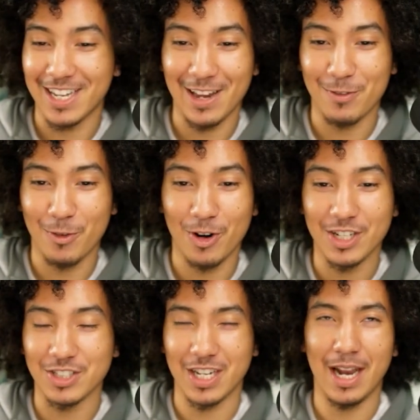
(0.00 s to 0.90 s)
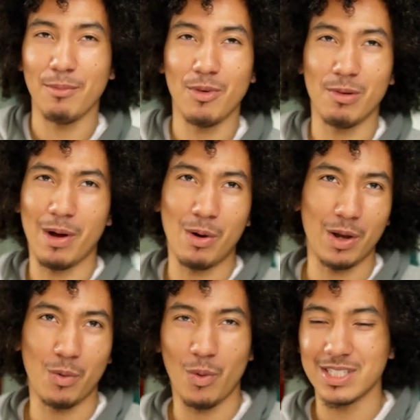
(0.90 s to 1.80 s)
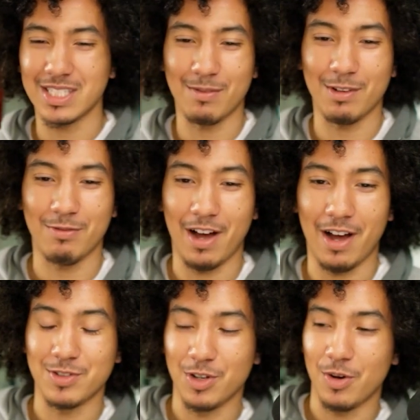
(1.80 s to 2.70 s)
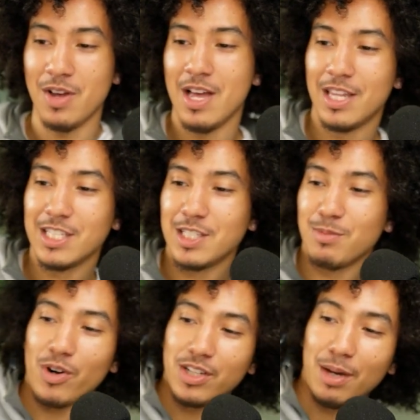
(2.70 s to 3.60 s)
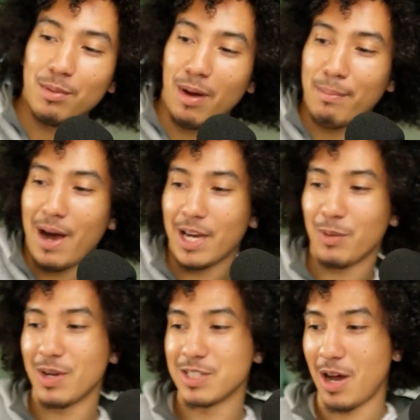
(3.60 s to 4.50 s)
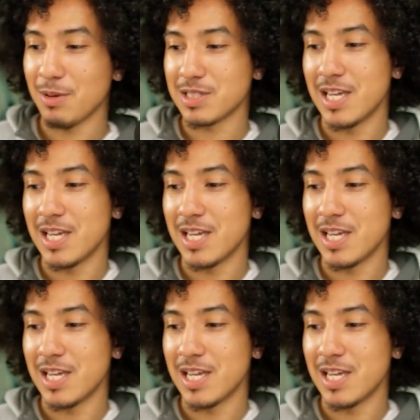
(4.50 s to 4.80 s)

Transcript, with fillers: at 400 and I'm about like 175. So this is more than double my body weight. So I was,